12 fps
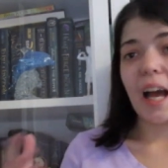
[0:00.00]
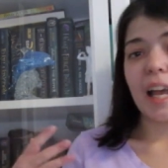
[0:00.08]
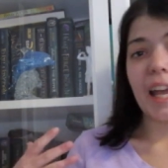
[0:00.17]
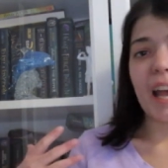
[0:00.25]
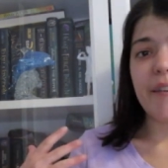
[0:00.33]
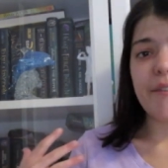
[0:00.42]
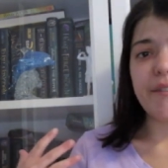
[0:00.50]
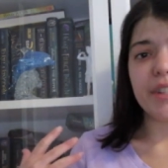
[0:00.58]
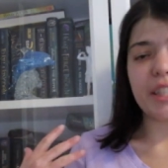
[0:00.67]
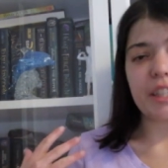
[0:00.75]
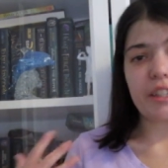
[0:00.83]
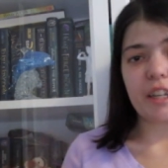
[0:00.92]
I haven't
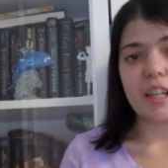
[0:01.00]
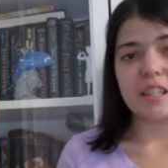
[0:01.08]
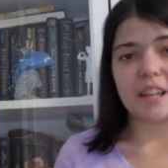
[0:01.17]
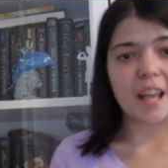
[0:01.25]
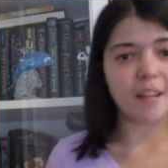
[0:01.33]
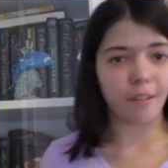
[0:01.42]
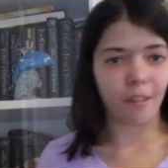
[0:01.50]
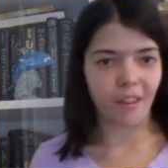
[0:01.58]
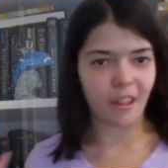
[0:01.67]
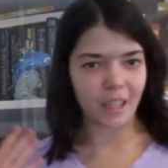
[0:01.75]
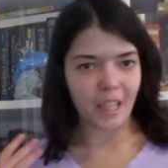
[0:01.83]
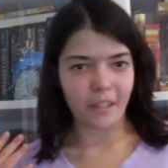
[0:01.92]
really done
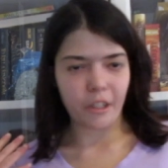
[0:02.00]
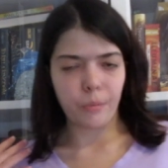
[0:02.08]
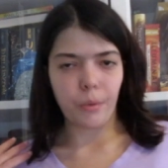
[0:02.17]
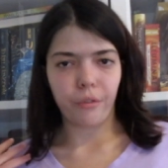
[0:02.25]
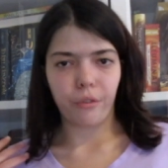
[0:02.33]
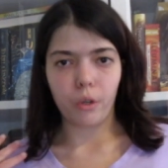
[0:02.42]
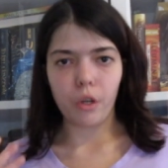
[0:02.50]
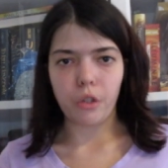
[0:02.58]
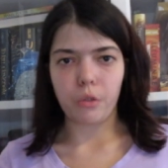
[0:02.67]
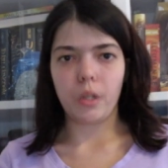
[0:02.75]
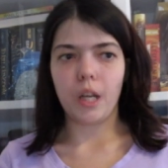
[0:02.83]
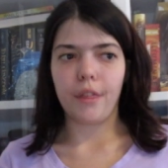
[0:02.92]
anything like this before,
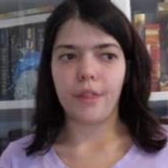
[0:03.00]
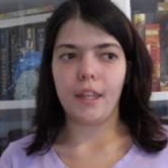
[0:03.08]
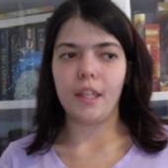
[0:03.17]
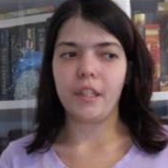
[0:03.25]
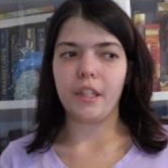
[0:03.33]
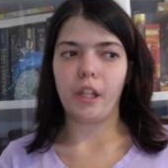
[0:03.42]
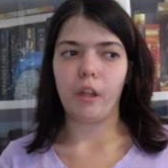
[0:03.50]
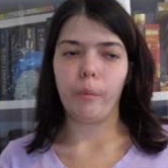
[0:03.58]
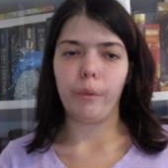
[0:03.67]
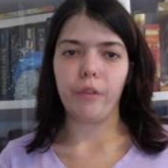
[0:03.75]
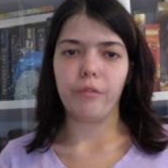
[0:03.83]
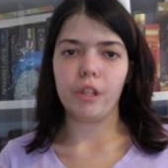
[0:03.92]
so I think it'll
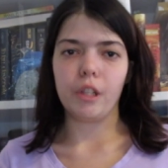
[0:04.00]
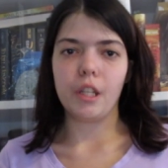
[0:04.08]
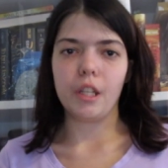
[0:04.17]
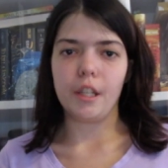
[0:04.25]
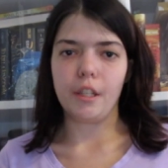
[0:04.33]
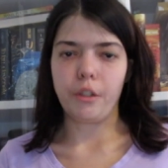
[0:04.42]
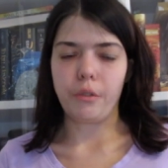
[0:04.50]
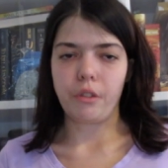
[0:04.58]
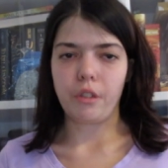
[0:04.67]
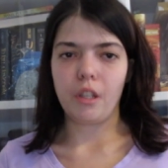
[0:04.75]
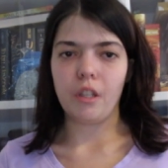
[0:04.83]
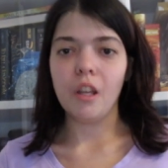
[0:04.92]
be really
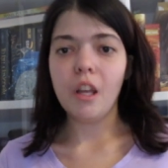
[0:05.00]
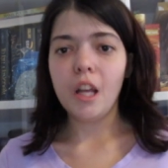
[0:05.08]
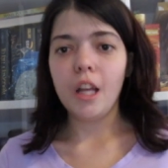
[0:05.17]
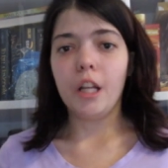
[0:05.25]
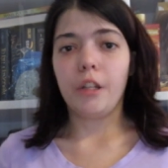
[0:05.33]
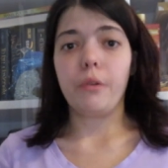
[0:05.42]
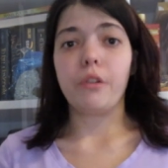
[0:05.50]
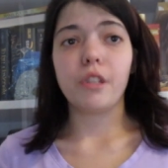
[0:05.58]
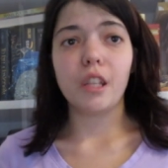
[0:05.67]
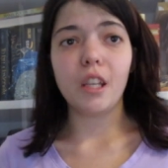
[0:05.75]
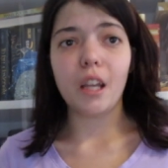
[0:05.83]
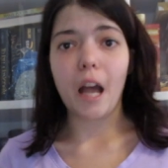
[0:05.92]
interesting to
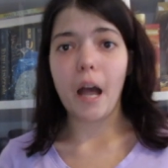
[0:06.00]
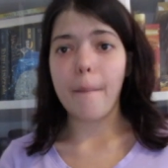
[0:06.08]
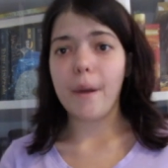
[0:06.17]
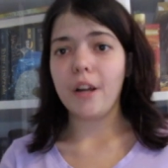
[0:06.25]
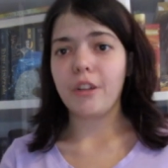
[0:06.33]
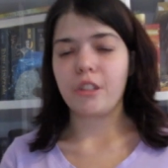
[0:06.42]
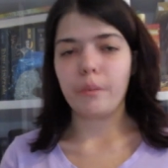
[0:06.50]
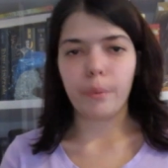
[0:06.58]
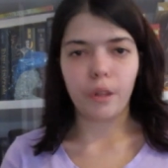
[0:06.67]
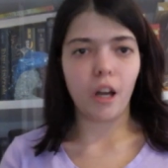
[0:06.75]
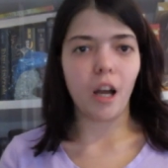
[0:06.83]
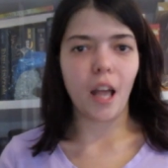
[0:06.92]
see how much the
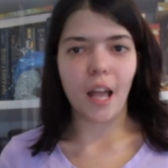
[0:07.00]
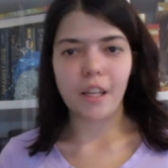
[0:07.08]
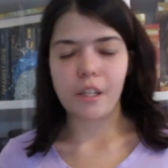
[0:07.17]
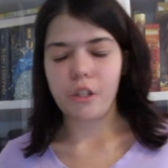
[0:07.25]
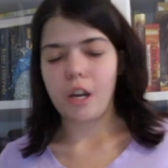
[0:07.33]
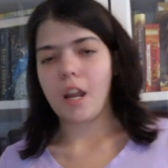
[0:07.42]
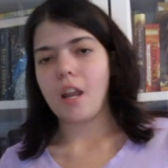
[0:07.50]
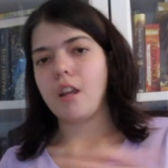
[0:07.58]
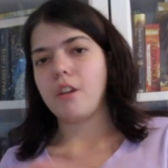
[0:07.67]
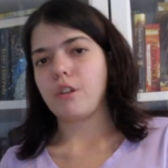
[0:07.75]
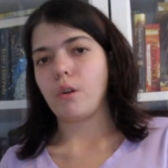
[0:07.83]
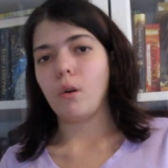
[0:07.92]
plot has
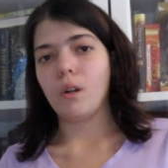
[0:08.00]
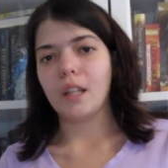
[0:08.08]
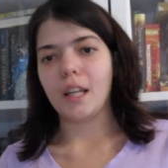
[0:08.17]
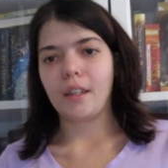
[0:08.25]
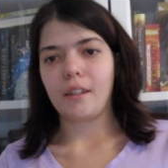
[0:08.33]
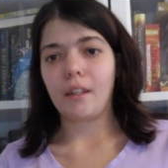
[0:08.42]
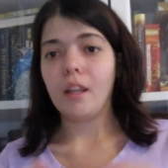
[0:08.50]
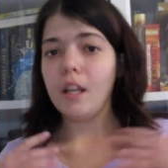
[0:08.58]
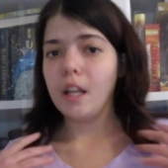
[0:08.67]
changed, or like,